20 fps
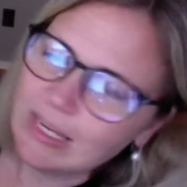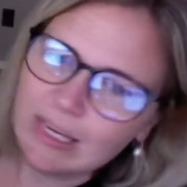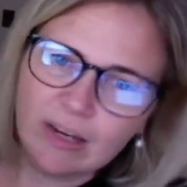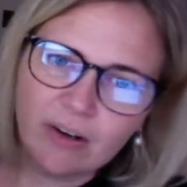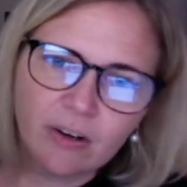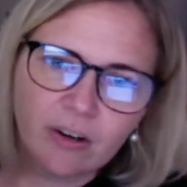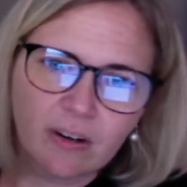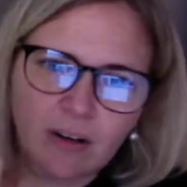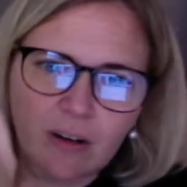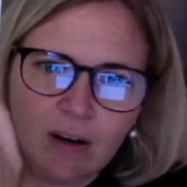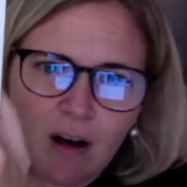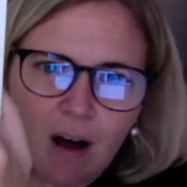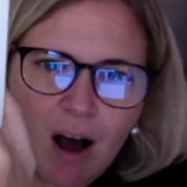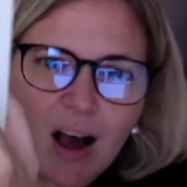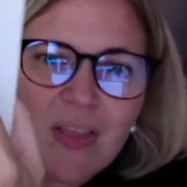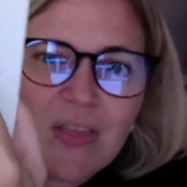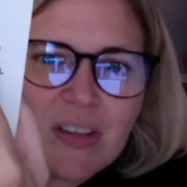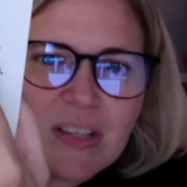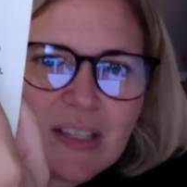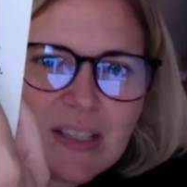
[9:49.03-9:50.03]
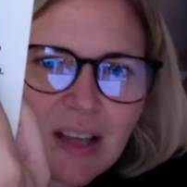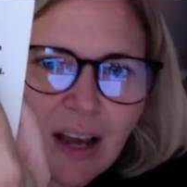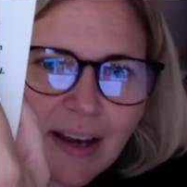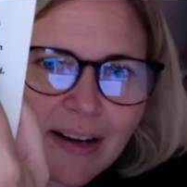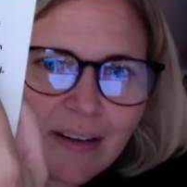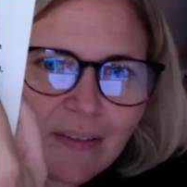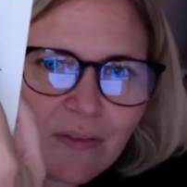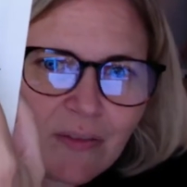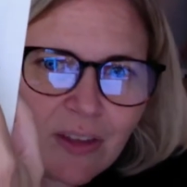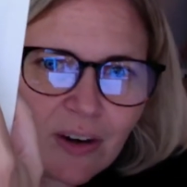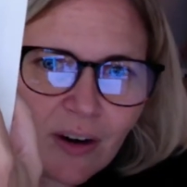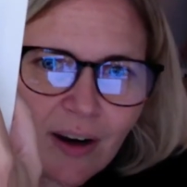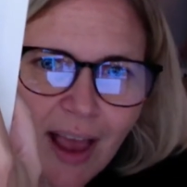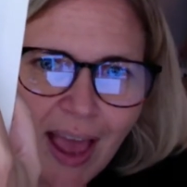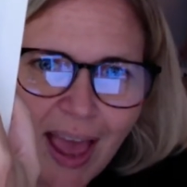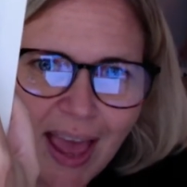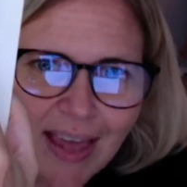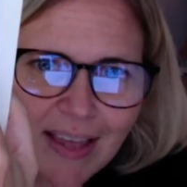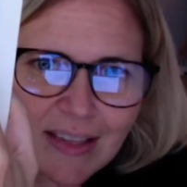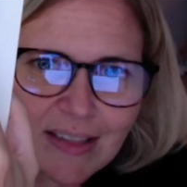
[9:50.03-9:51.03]
here on the side of their
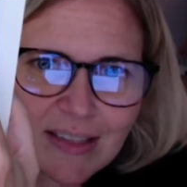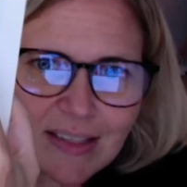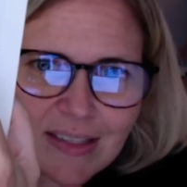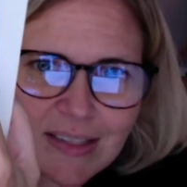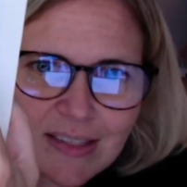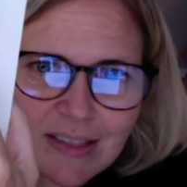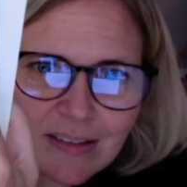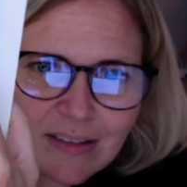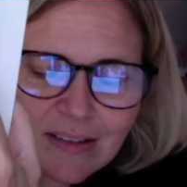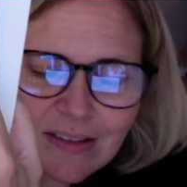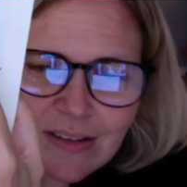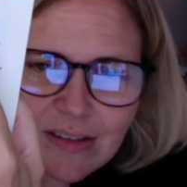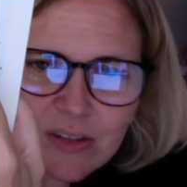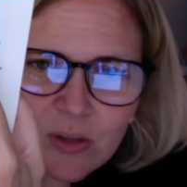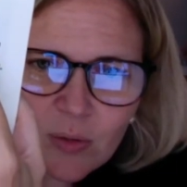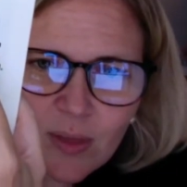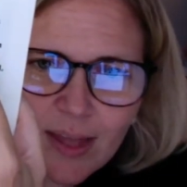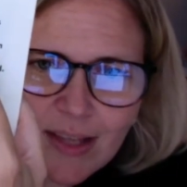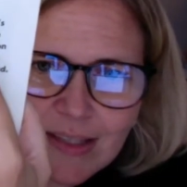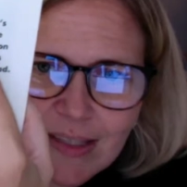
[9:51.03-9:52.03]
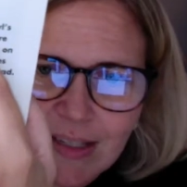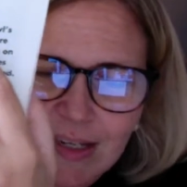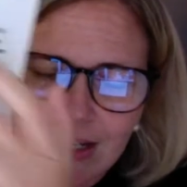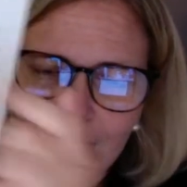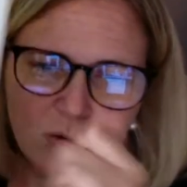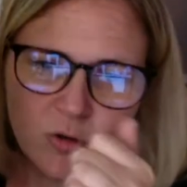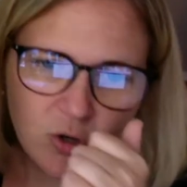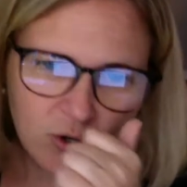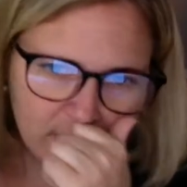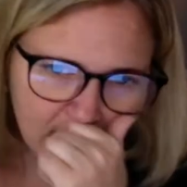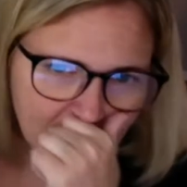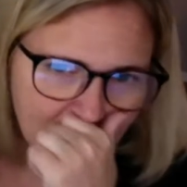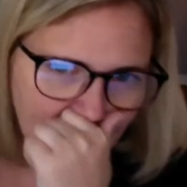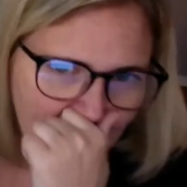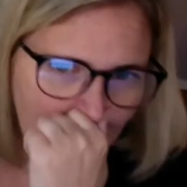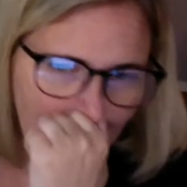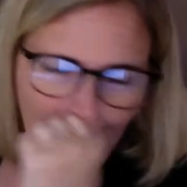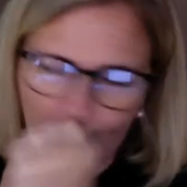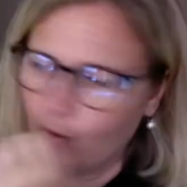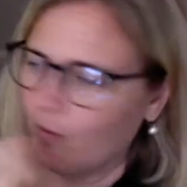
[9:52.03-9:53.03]
heads. So that's an interesting
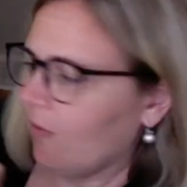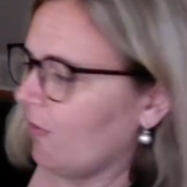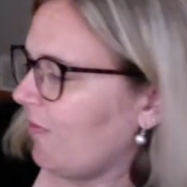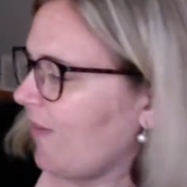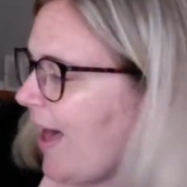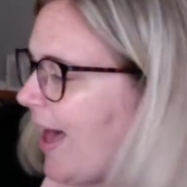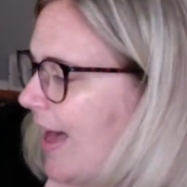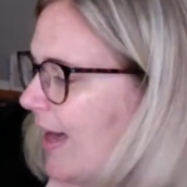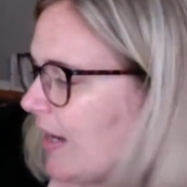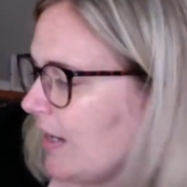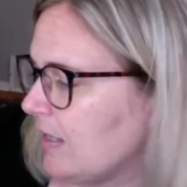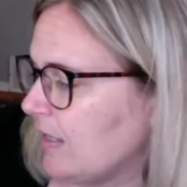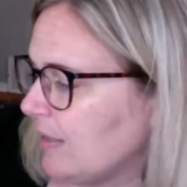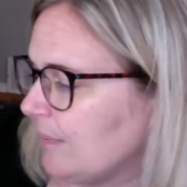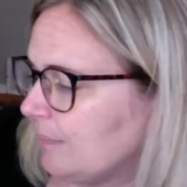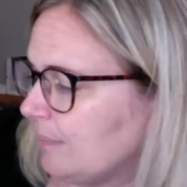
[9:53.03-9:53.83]
owl fact.